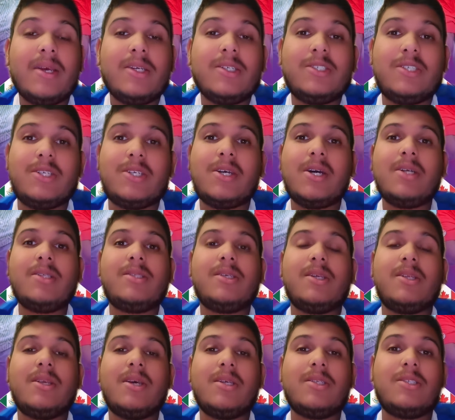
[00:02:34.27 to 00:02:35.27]
she cut
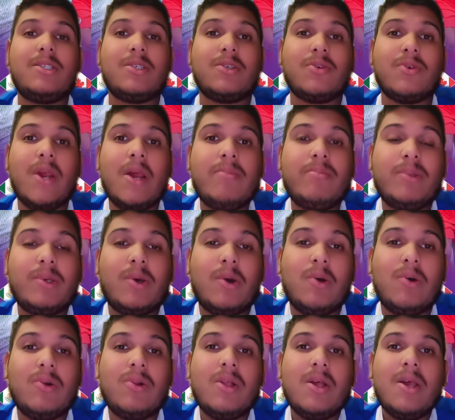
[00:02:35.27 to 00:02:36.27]
in, and she grabbed a
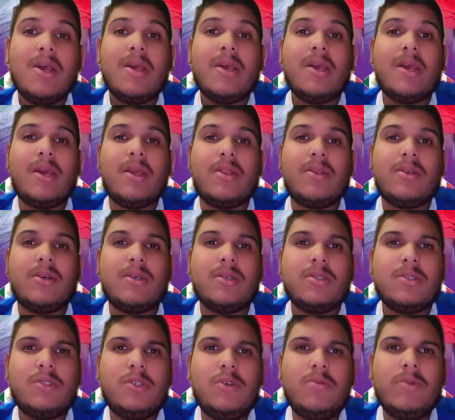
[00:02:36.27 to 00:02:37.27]
goal in
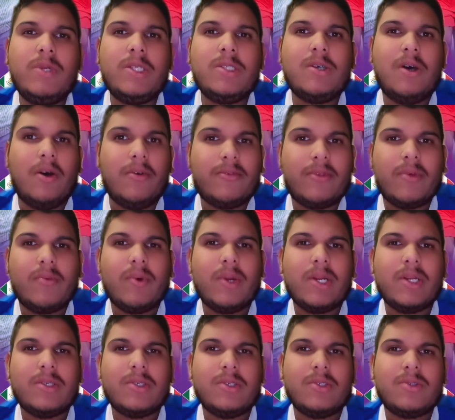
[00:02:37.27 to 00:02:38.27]
2 minutes after the
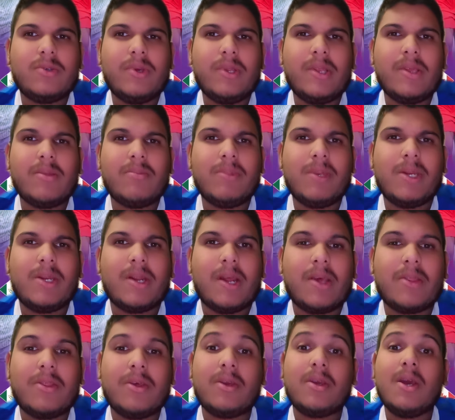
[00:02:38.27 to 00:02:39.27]
120th minute, I
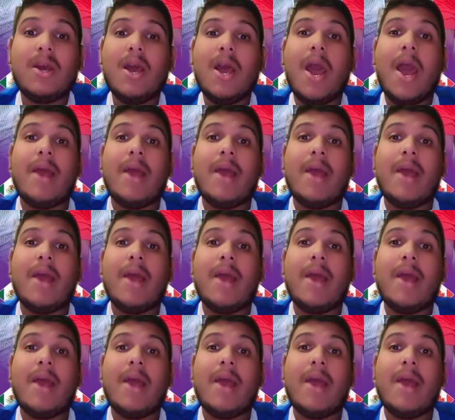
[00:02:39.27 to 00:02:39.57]
think,